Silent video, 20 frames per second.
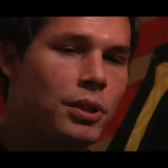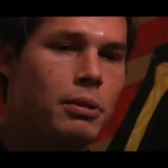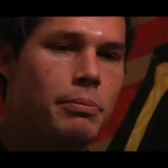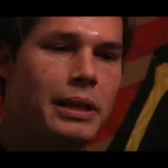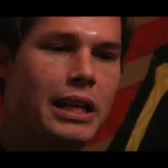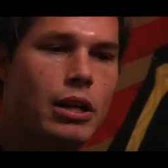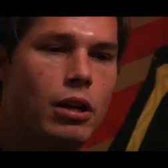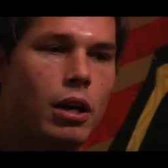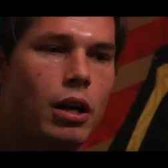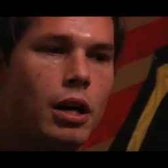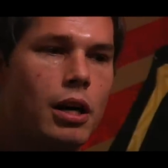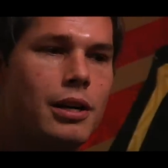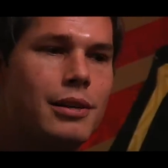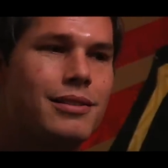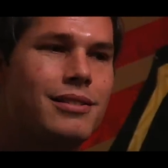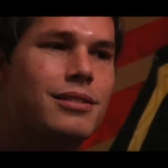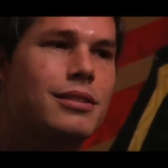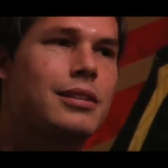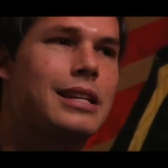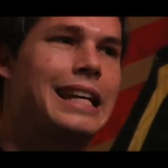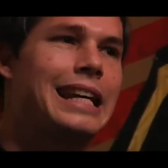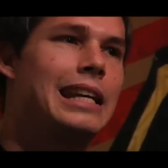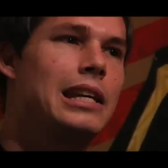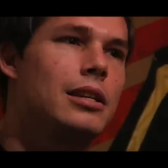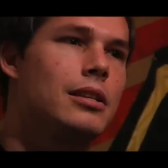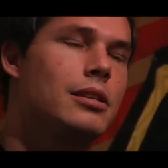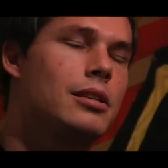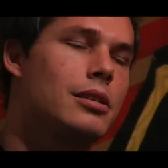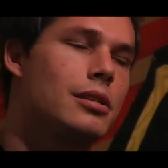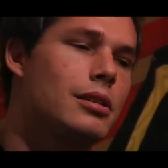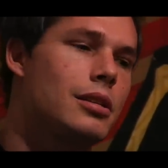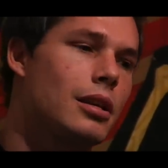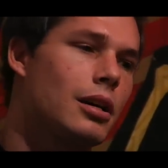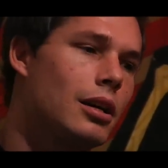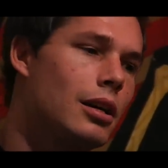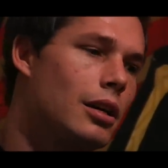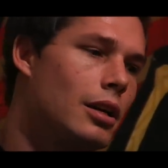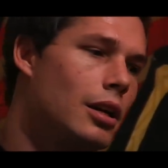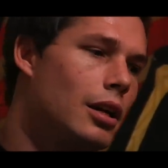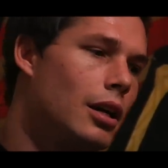because it's
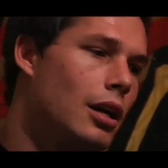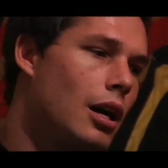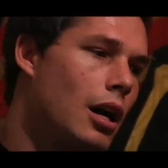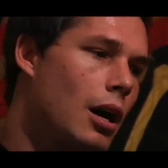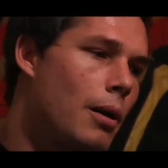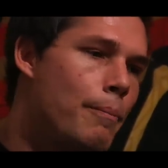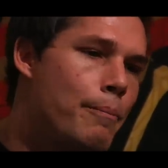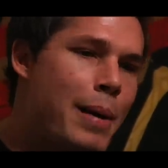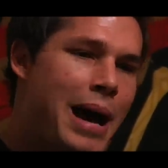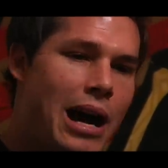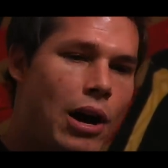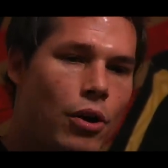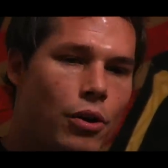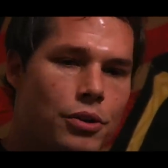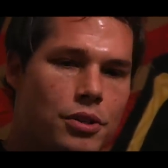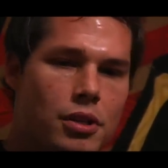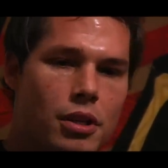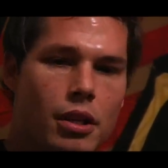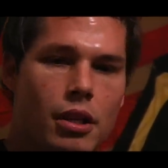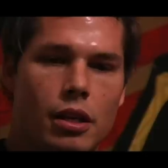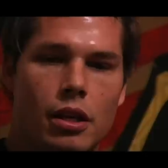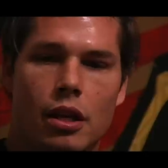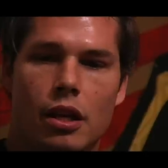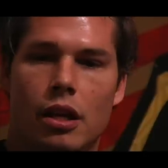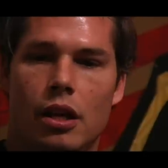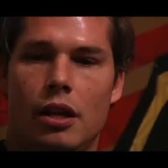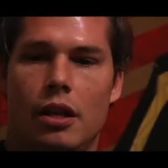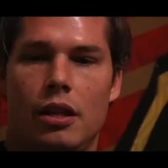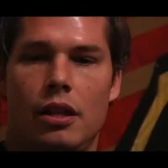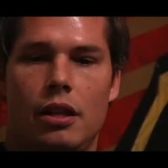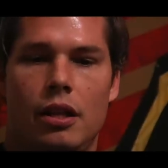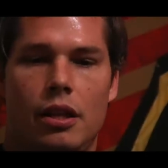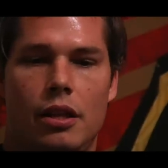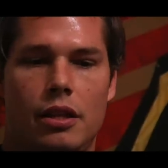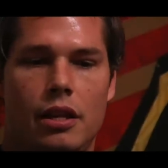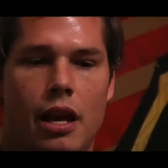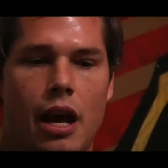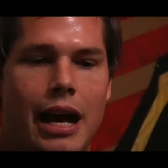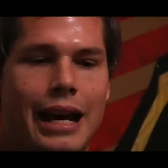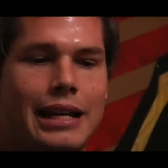about
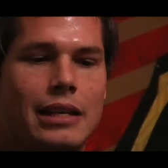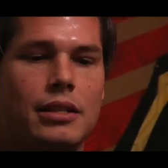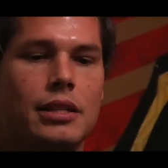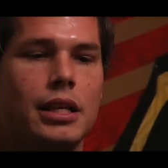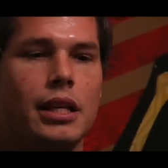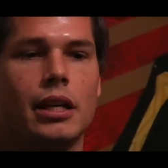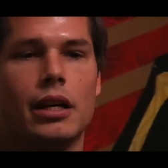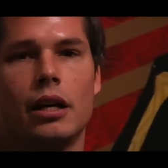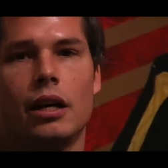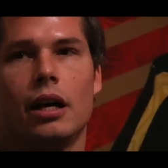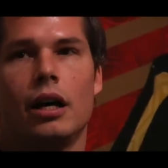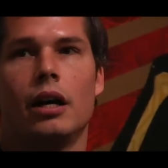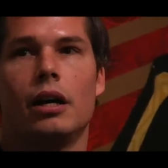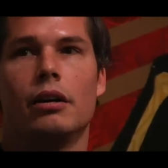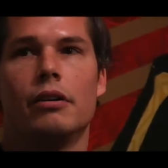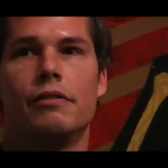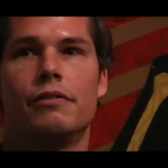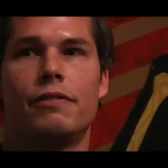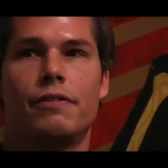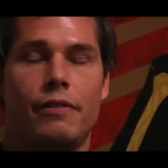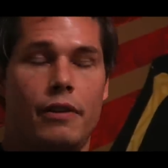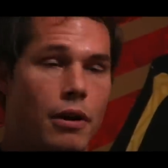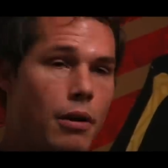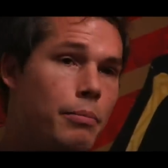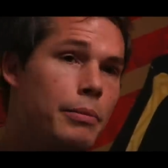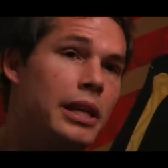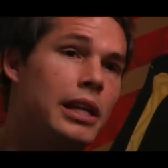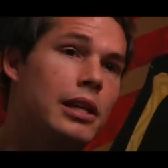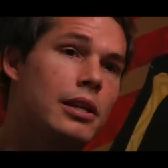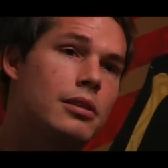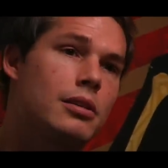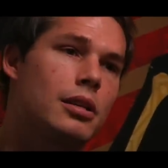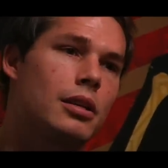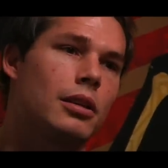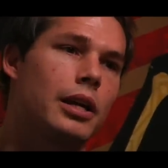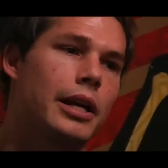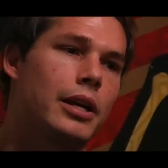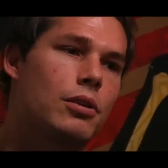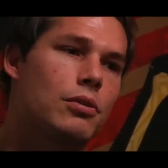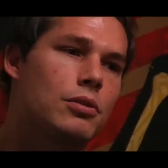the idea of immediacy,
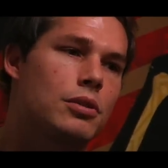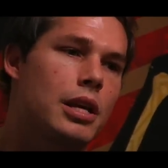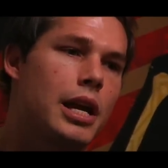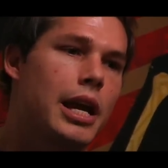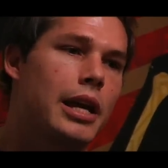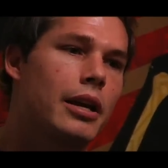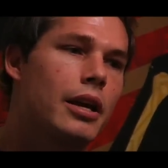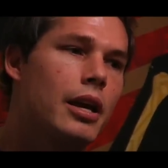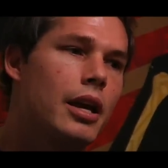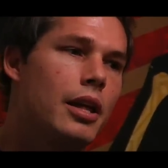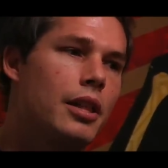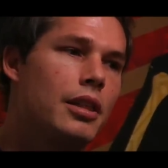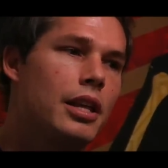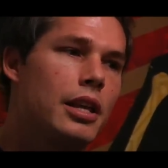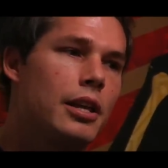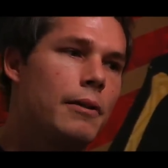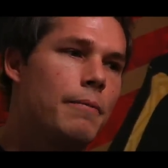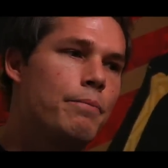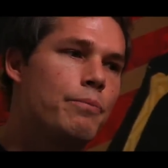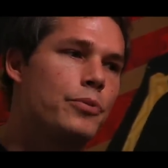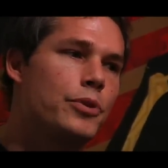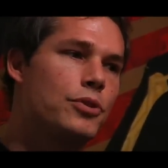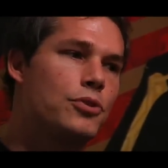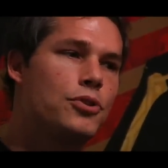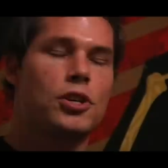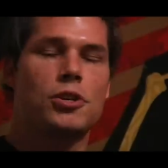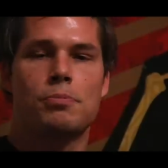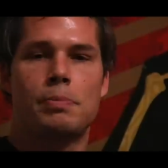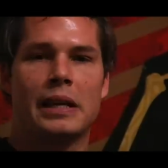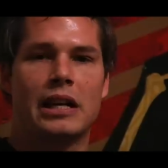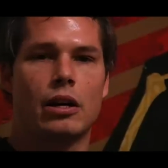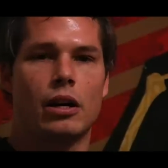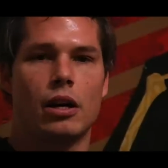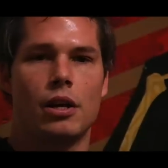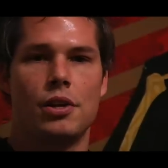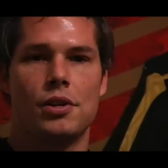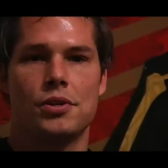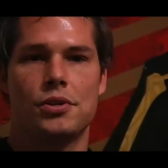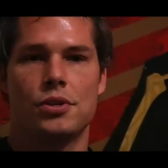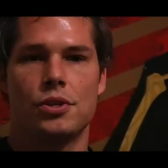like you're saying, that just
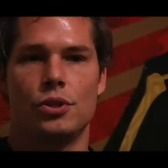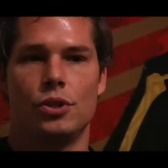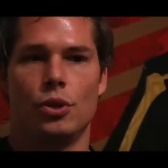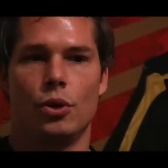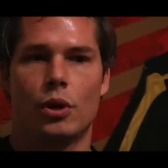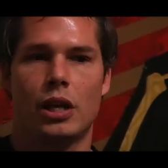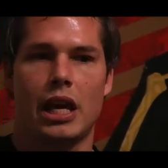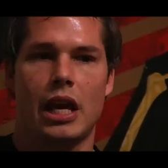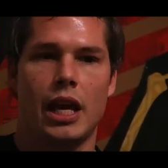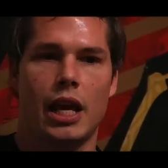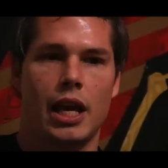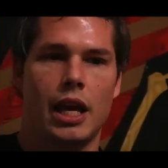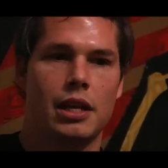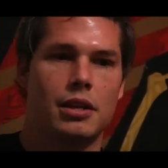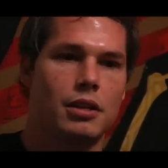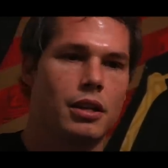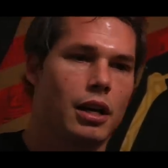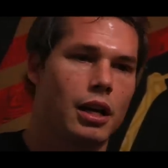because you can't